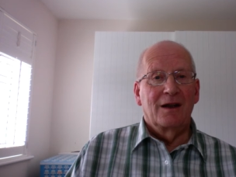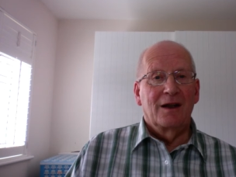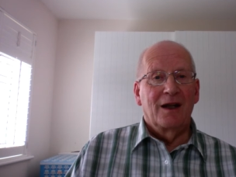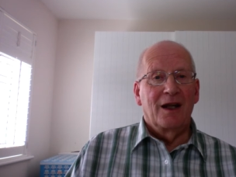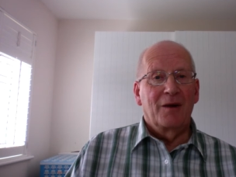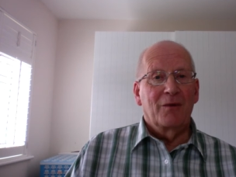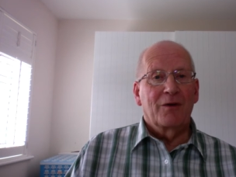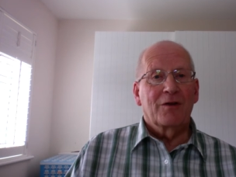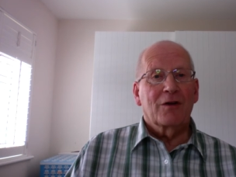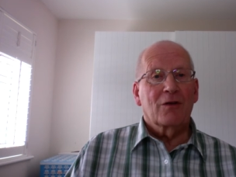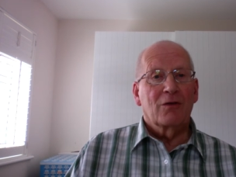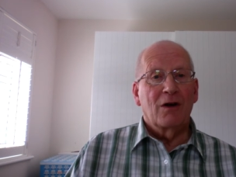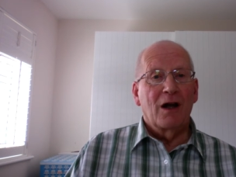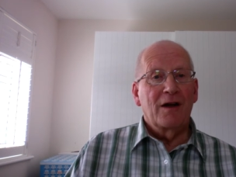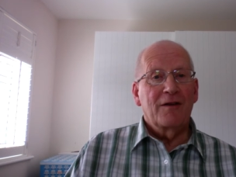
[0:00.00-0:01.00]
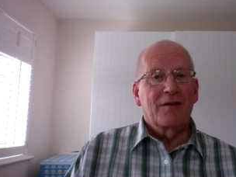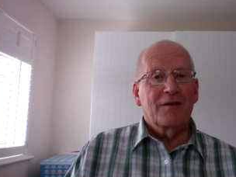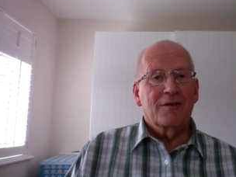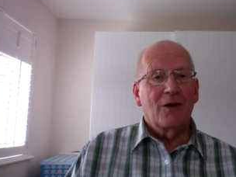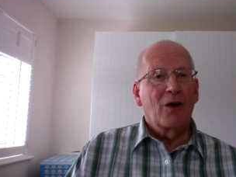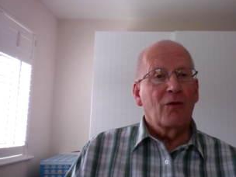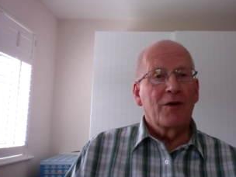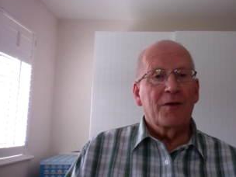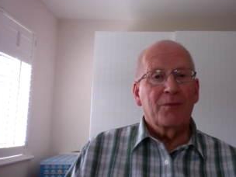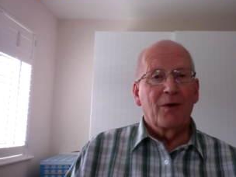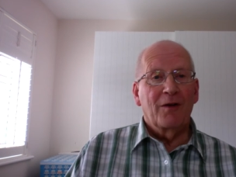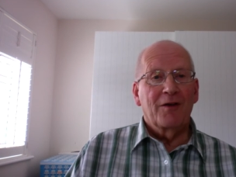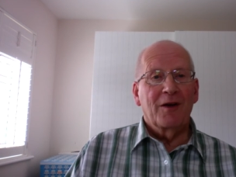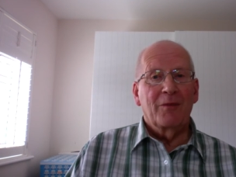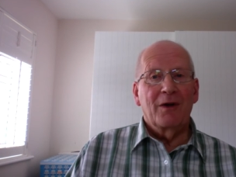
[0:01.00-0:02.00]
It was Christ's sole
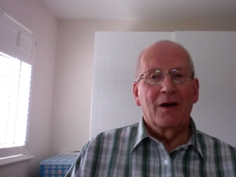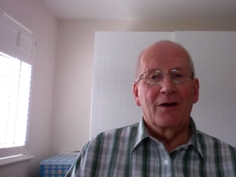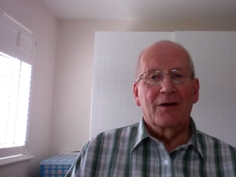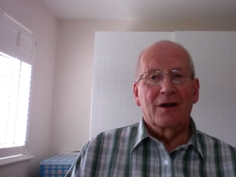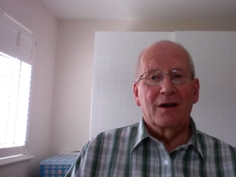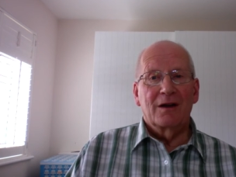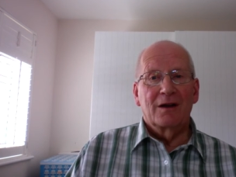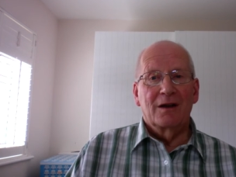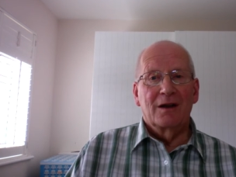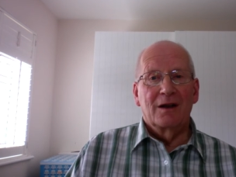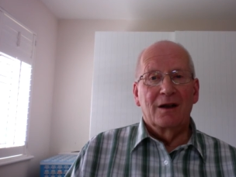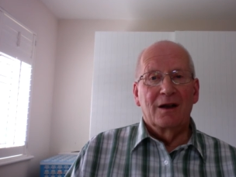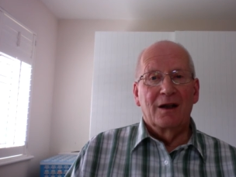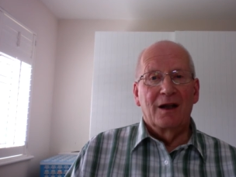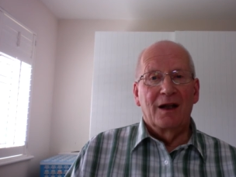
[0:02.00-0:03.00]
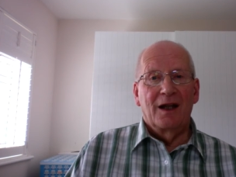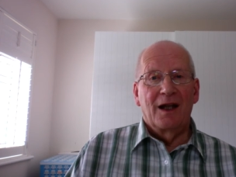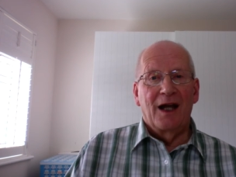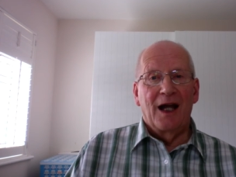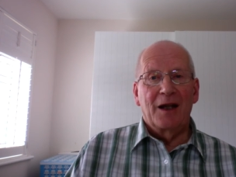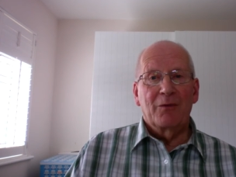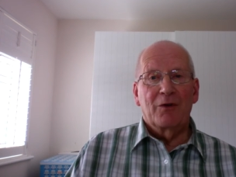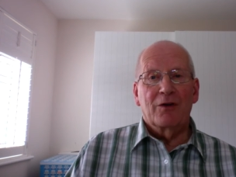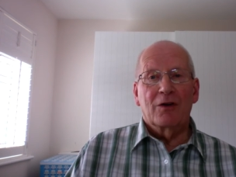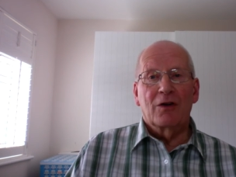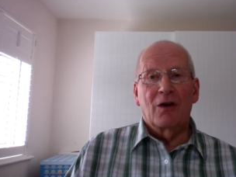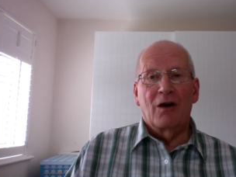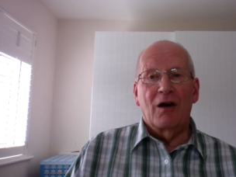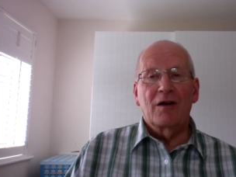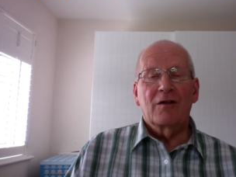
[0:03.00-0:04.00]
responsibility, and it was
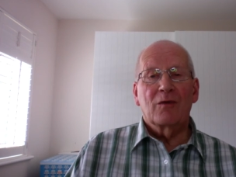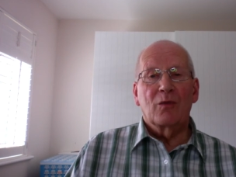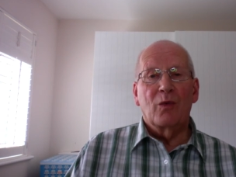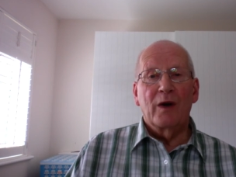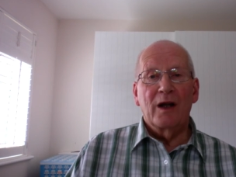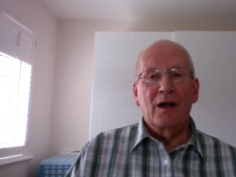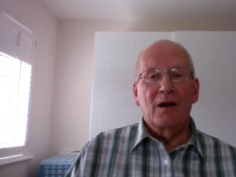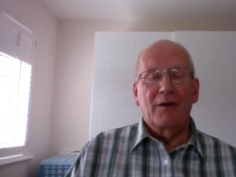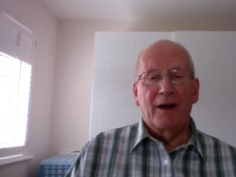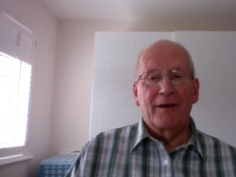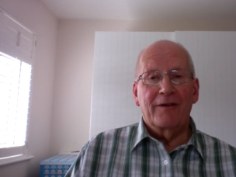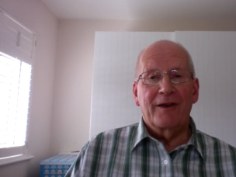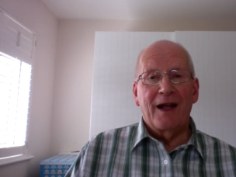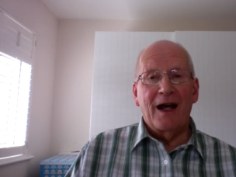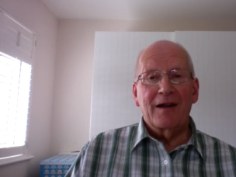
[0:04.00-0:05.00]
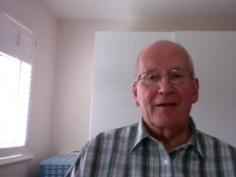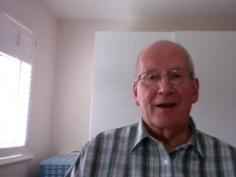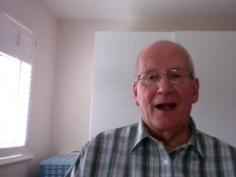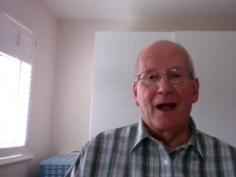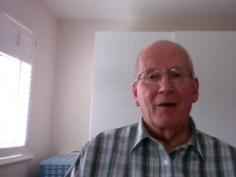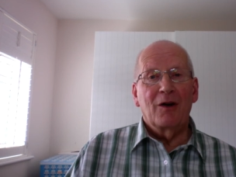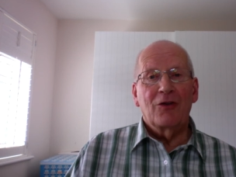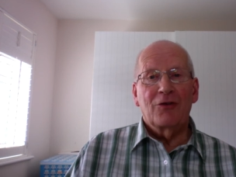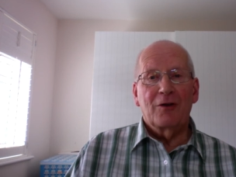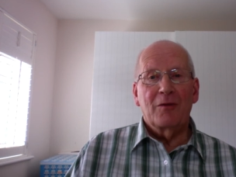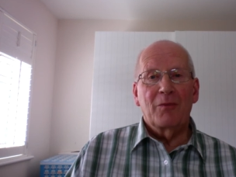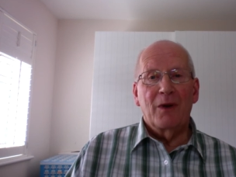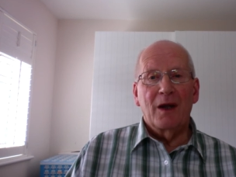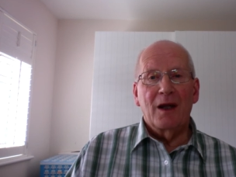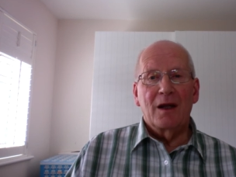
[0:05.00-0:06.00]
God's will that that's how it should
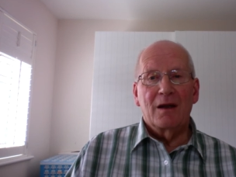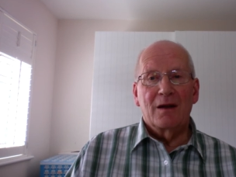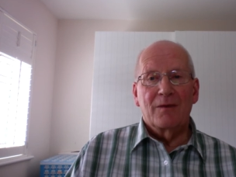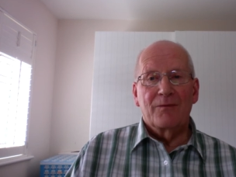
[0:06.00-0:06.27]
be.